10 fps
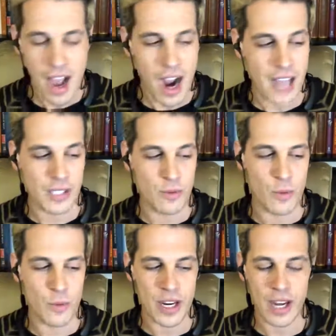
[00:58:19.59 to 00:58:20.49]
I said,
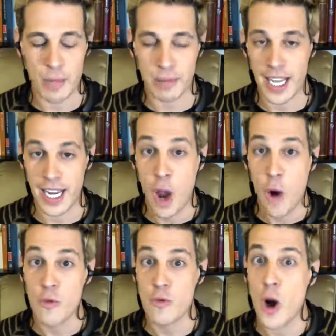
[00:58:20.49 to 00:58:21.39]
well, we're going to play
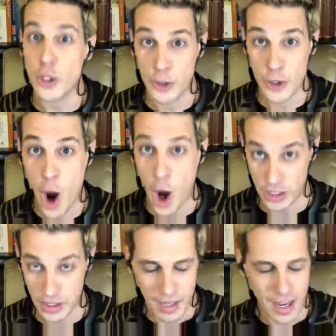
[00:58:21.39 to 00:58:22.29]
Rot or Not.